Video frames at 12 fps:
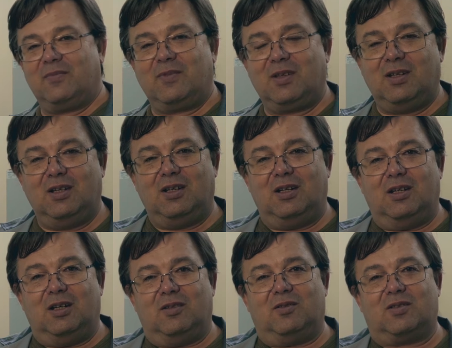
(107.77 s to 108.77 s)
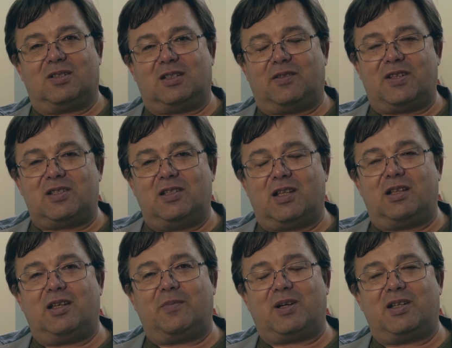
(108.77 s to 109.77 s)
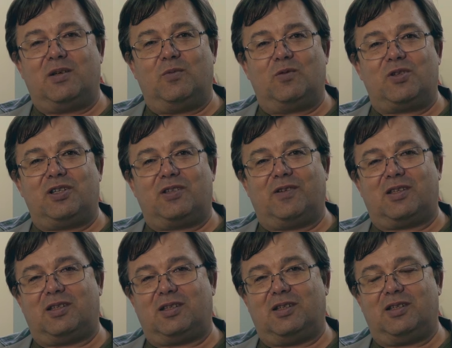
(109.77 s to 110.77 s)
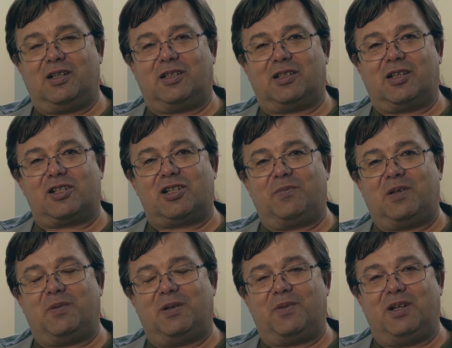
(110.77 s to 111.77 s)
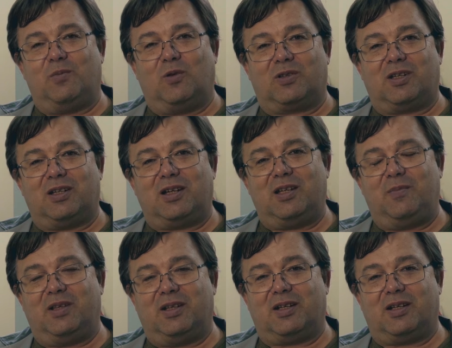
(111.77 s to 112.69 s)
So it's necessary to take into consideration some mistakes made when rewinding the